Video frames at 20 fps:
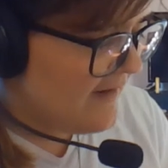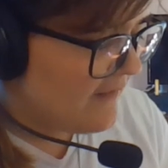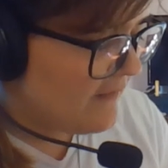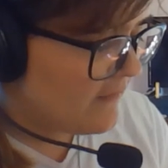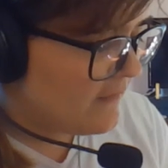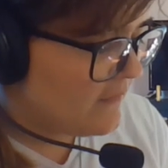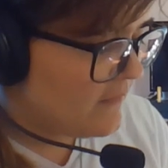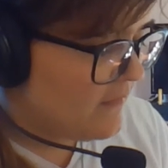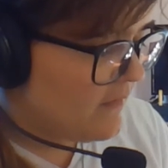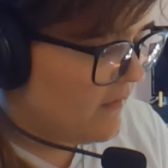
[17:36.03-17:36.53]

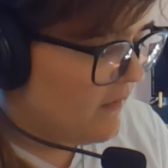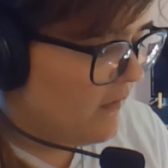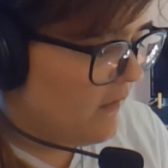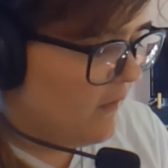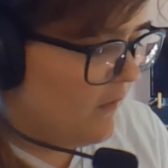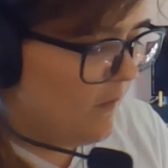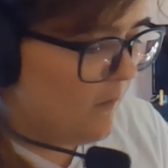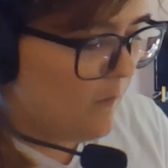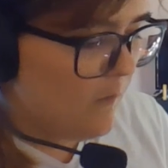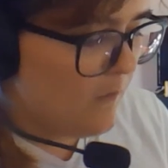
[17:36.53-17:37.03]
air,
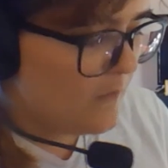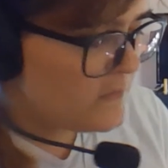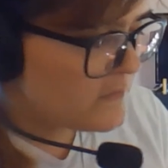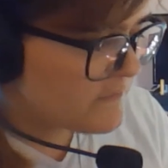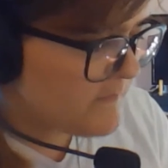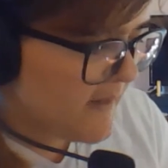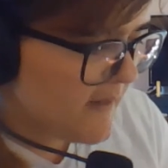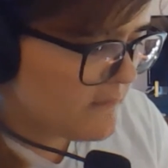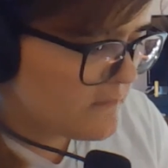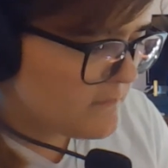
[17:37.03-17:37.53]
all
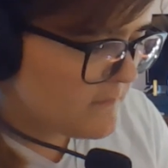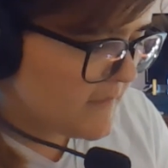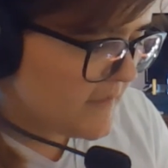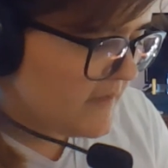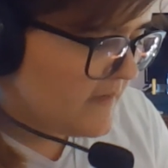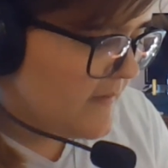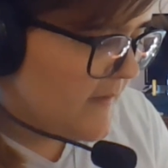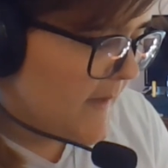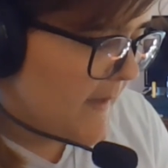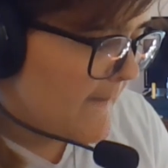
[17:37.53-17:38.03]
around
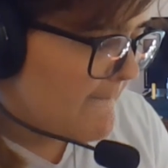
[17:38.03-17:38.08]
me,